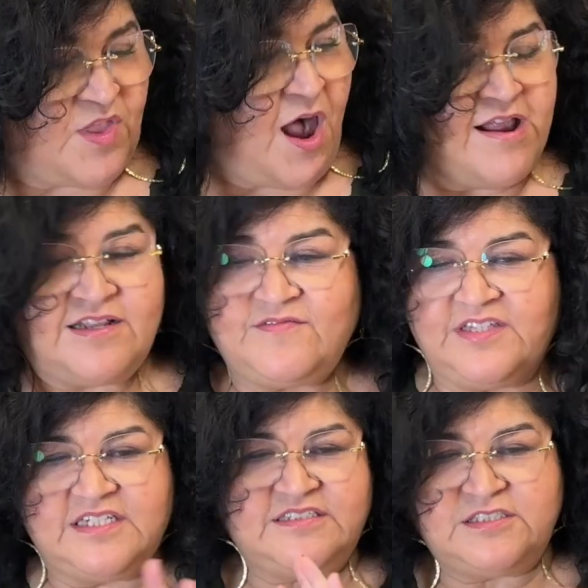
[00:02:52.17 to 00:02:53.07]
All of
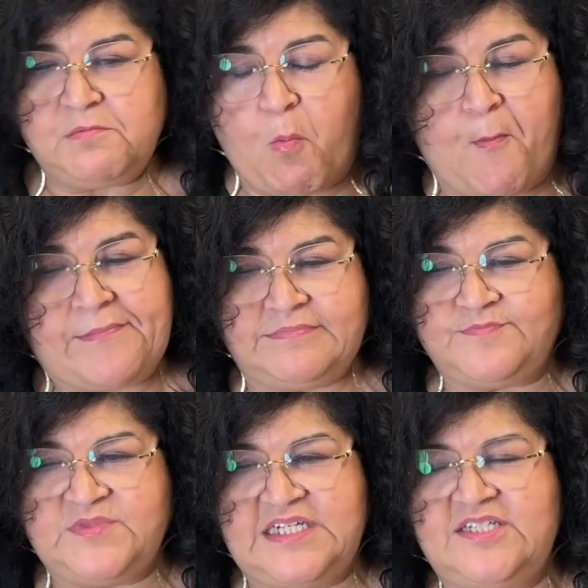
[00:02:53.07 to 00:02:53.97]
this
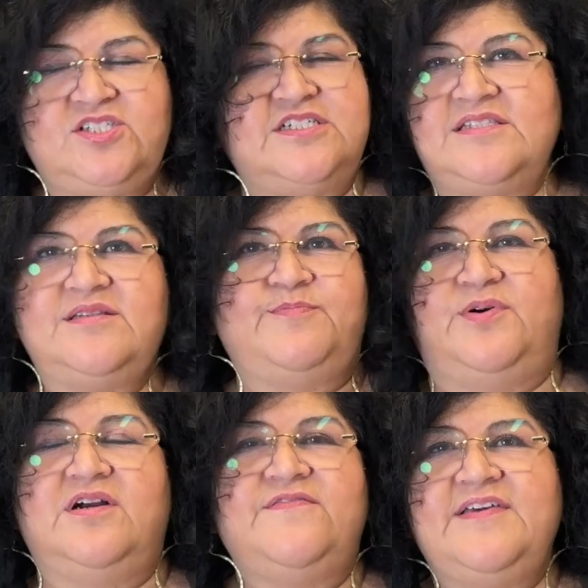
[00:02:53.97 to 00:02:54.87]
is just the
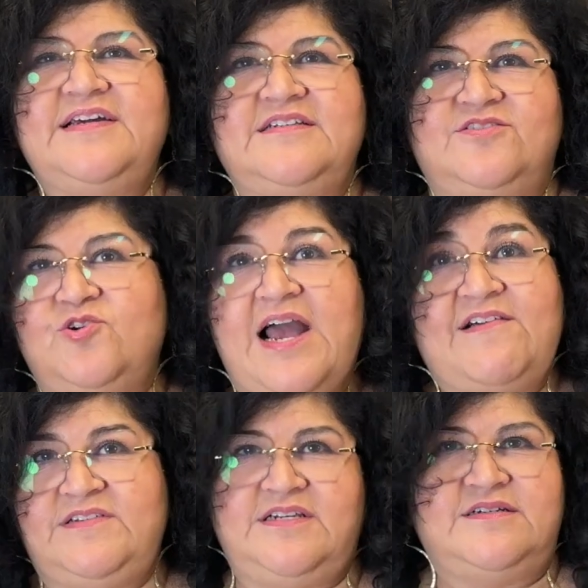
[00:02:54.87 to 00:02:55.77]
perfect crafty